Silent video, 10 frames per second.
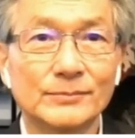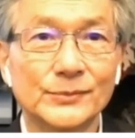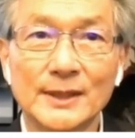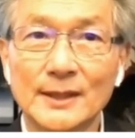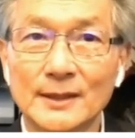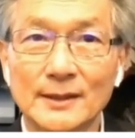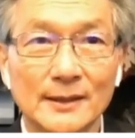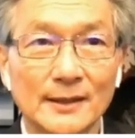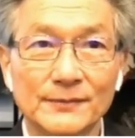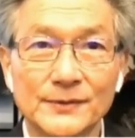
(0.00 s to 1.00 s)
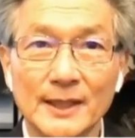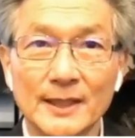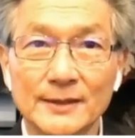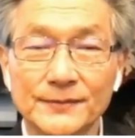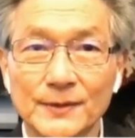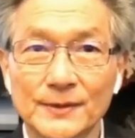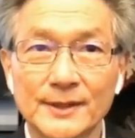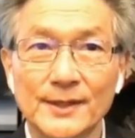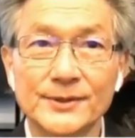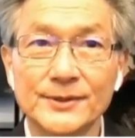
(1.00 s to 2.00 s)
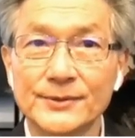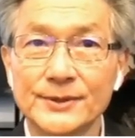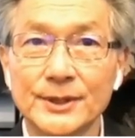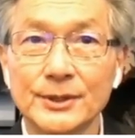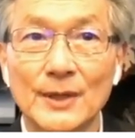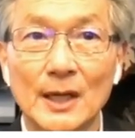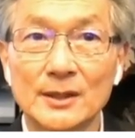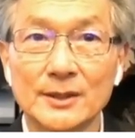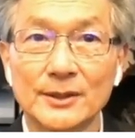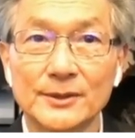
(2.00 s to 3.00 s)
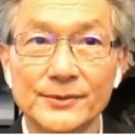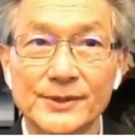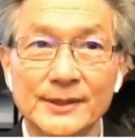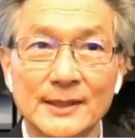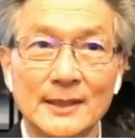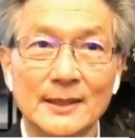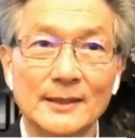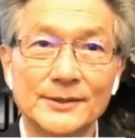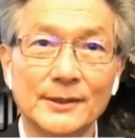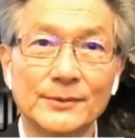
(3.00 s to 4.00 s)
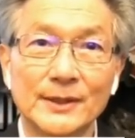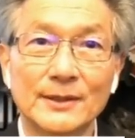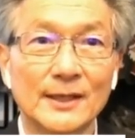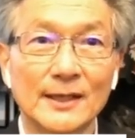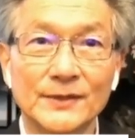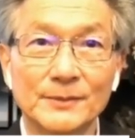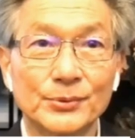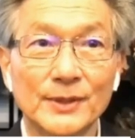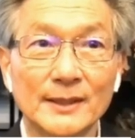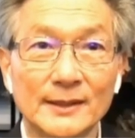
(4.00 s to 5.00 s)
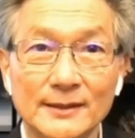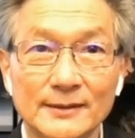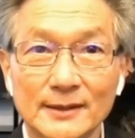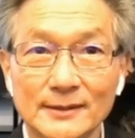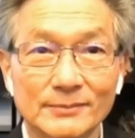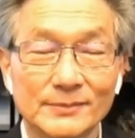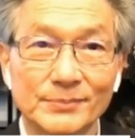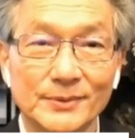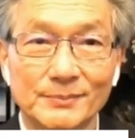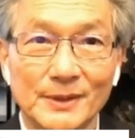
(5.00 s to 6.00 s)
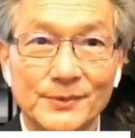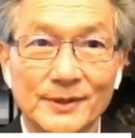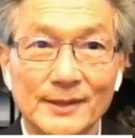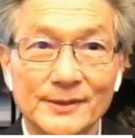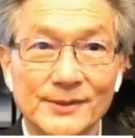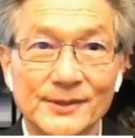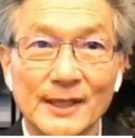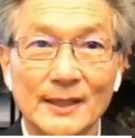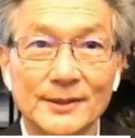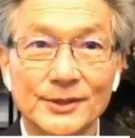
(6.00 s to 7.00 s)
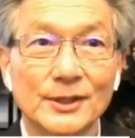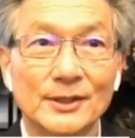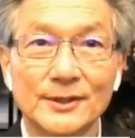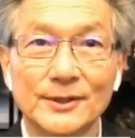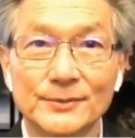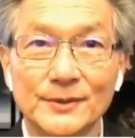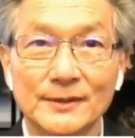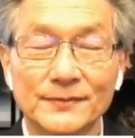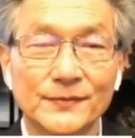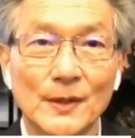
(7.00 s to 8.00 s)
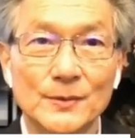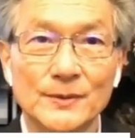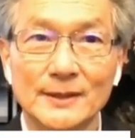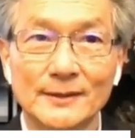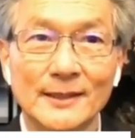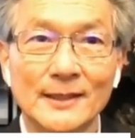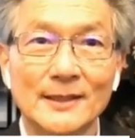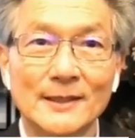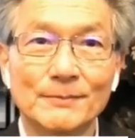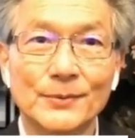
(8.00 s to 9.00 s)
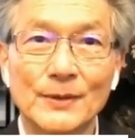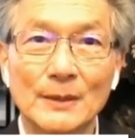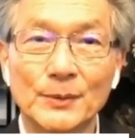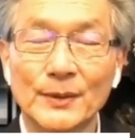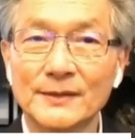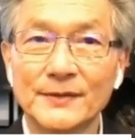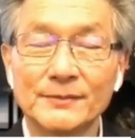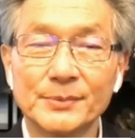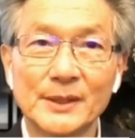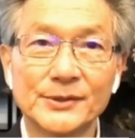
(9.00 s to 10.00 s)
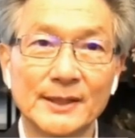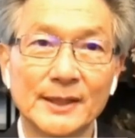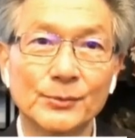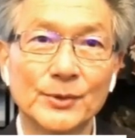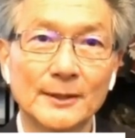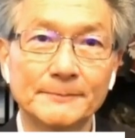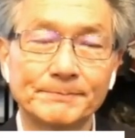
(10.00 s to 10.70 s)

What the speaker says: we are advocating for hotels to use QR codes so we don't have to print anything. People can just scan the QR code with a phone and pull up whatever information they want.